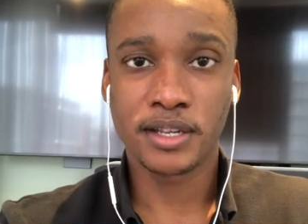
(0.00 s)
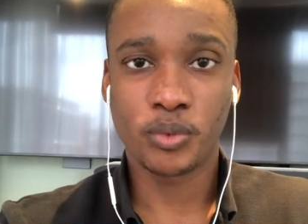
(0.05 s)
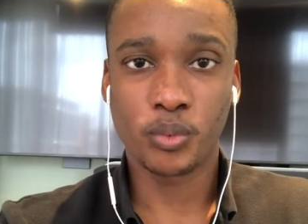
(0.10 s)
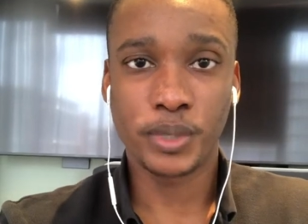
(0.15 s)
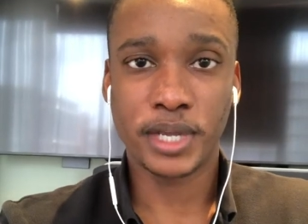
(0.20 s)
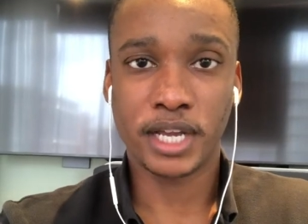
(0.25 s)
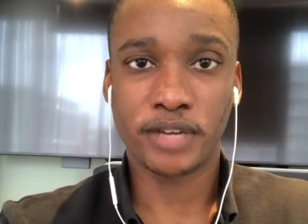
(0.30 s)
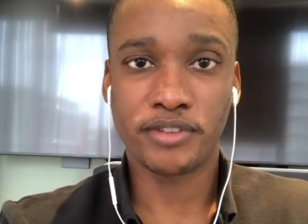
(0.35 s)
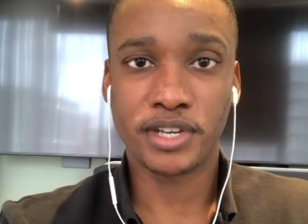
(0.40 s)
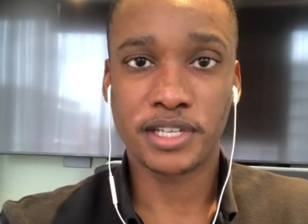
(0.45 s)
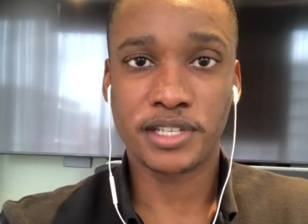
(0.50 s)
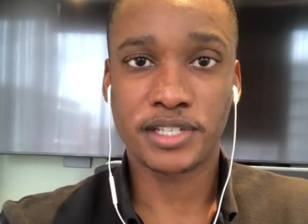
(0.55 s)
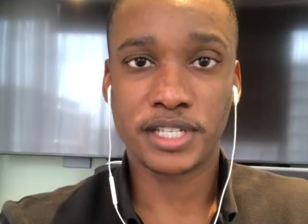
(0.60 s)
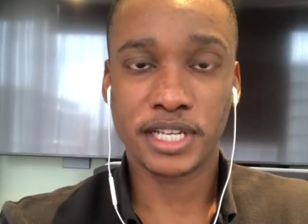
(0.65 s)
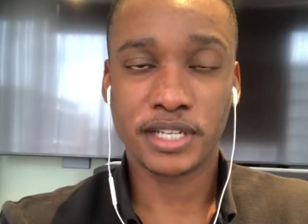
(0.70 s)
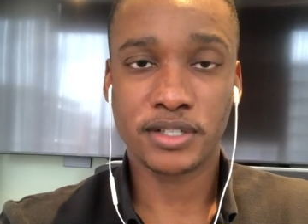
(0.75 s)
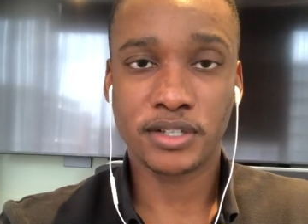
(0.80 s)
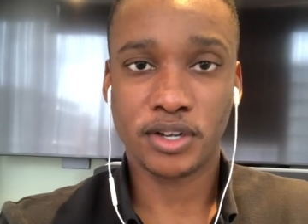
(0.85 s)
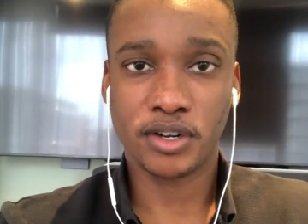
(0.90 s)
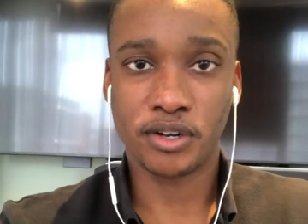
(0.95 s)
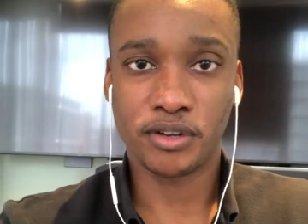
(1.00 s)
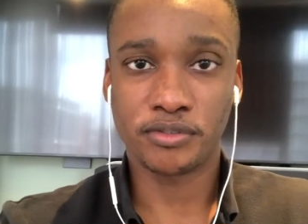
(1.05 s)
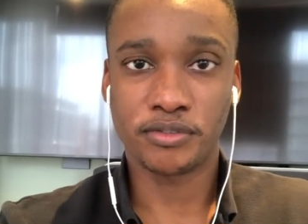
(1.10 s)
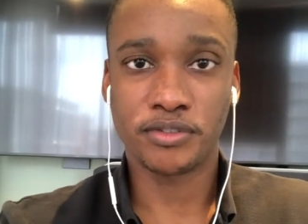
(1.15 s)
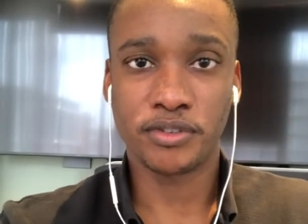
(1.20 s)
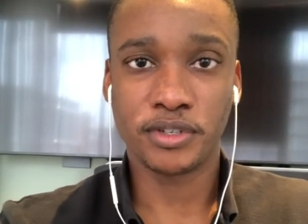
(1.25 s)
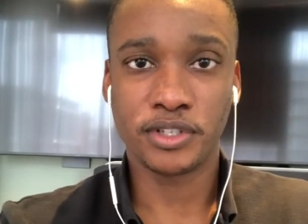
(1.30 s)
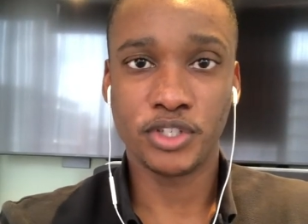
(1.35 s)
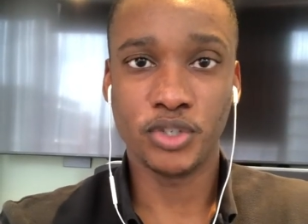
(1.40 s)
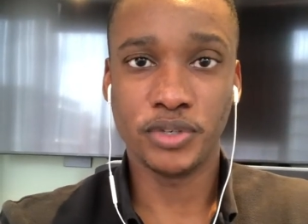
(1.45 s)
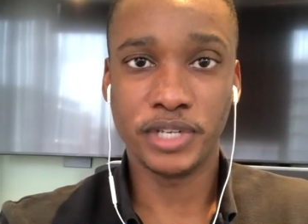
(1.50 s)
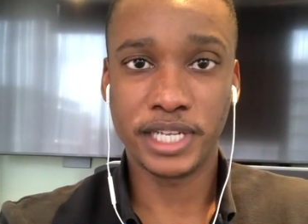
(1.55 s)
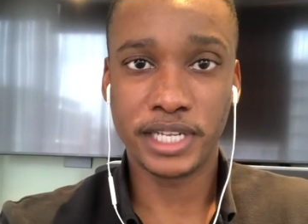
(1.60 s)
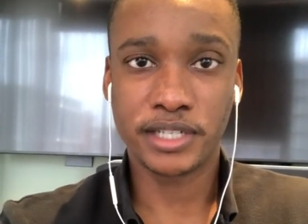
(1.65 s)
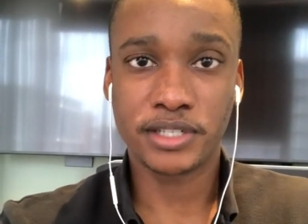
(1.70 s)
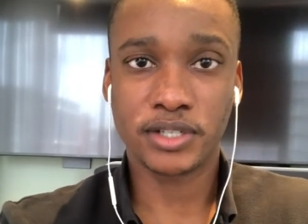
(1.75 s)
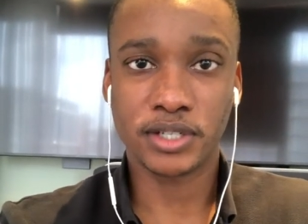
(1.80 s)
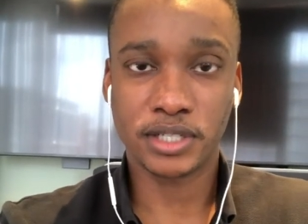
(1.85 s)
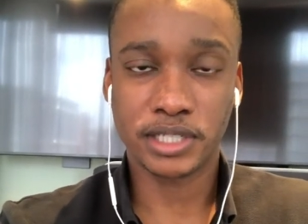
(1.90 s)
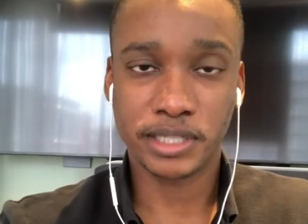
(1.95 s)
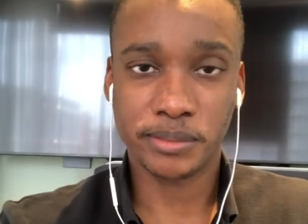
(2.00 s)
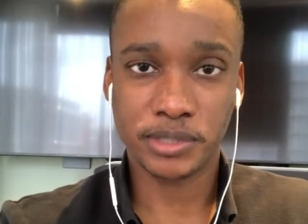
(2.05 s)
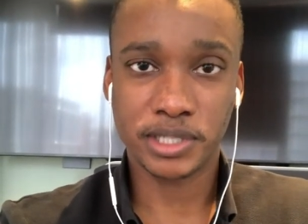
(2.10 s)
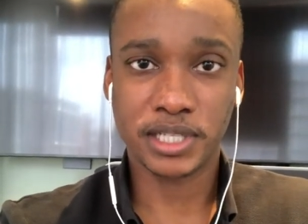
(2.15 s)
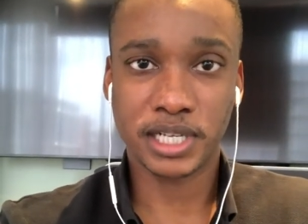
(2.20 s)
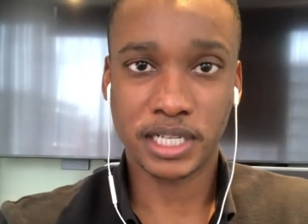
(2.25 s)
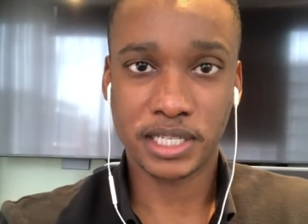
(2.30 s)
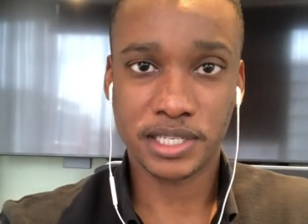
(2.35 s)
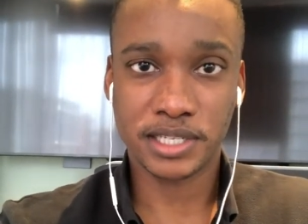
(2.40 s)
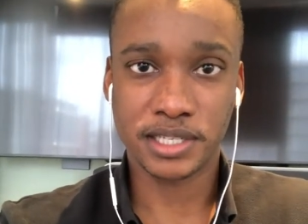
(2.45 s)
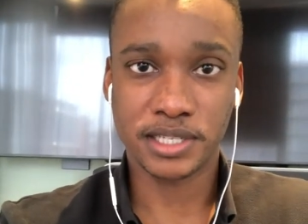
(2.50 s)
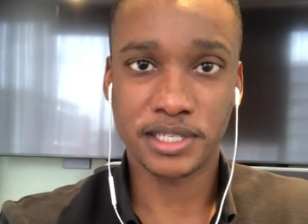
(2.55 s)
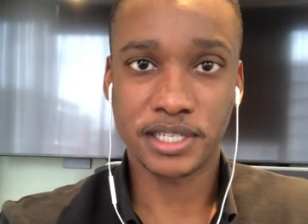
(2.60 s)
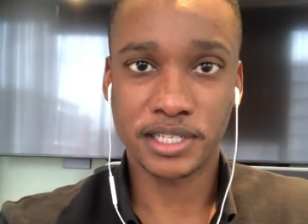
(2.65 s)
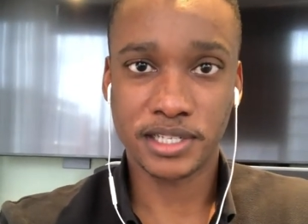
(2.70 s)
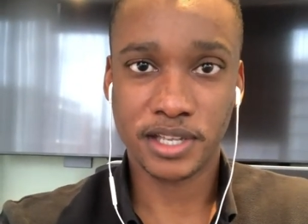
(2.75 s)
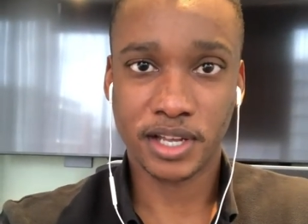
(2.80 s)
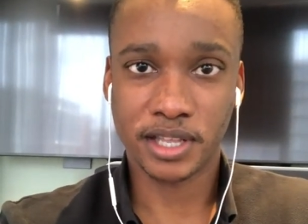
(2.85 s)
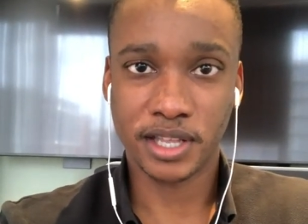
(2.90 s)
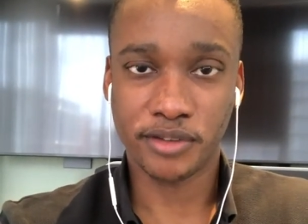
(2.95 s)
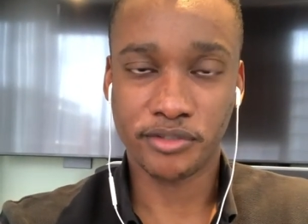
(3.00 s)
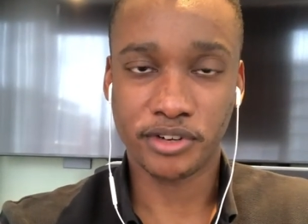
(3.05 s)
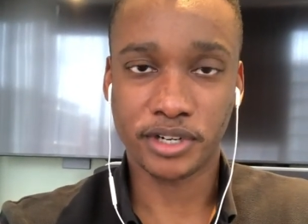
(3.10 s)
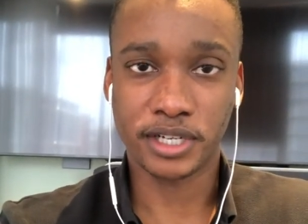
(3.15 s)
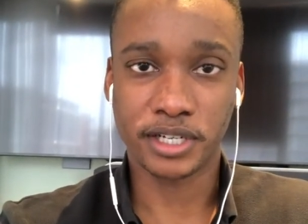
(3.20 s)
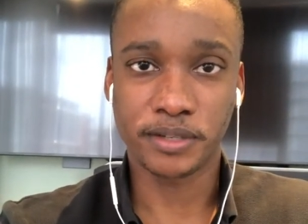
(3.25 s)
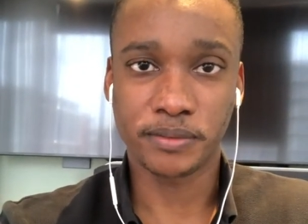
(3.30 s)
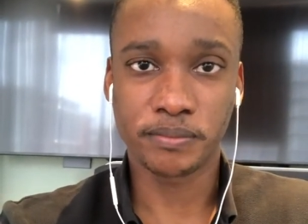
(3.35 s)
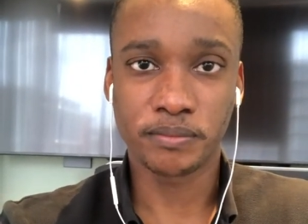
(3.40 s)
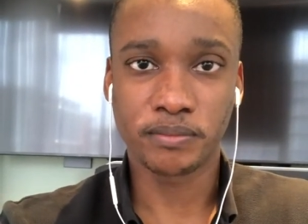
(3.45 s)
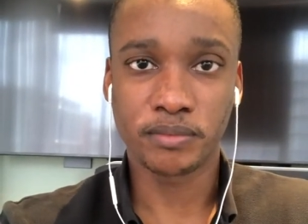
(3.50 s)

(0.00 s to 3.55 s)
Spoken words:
We have a set of unique circumstances in South Africa,